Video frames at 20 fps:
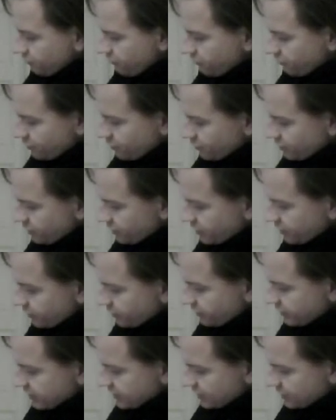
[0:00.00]
further
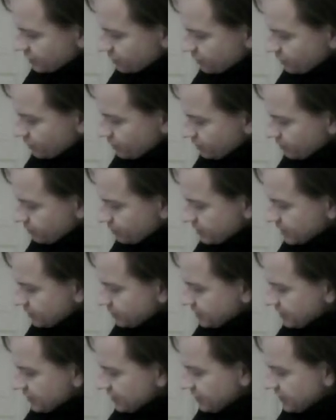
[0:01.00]
down,
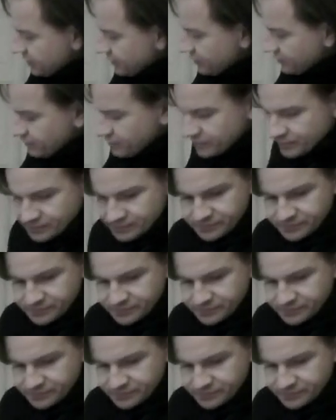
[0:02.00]
maybe here,